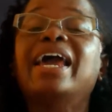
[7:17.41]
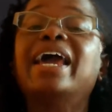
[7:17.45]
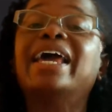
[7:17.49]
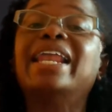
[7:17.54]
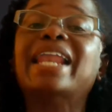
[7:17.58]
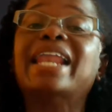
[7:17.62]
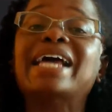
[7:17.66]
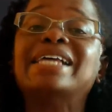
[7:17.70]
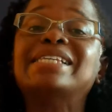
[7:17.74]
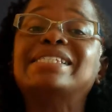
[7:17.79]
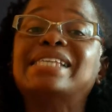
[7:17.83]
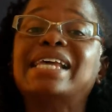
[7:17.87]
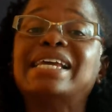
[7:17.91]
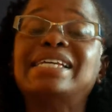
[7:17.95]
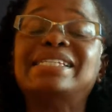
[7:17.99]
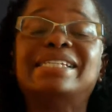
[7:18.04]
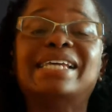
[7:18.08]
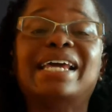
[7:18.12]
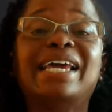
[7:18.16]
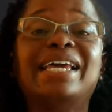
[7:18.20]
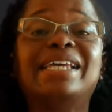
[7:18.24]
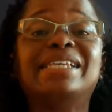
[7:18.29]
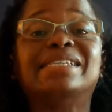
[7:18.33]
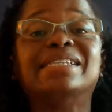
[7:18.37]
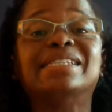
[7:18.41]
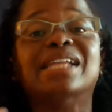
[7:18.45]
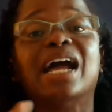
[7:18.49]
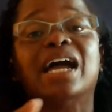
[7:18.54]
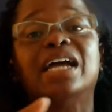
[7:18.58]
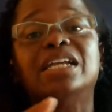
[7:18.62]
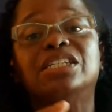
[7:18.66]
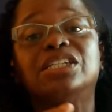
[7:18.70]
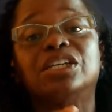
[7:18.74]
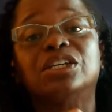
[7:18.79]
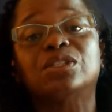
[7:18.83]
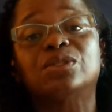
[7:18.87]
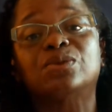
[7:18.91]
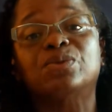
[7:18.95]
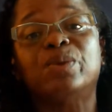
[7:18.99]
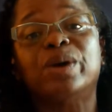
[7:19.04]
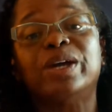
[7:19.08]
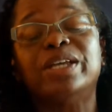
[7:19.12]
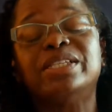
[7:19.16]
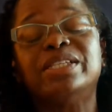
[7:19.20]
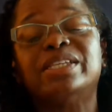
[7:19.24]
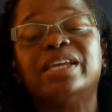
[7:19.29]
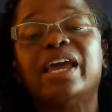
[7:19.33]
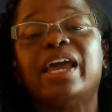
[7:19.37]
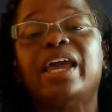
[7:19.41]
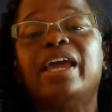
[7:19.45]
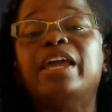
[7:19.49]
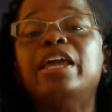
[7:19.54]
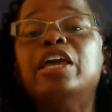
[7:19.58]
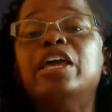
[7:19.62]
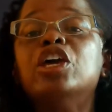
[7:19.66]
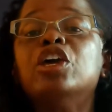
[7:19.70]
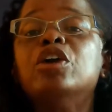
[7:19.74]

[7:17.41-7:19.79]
And I say days, not just one day,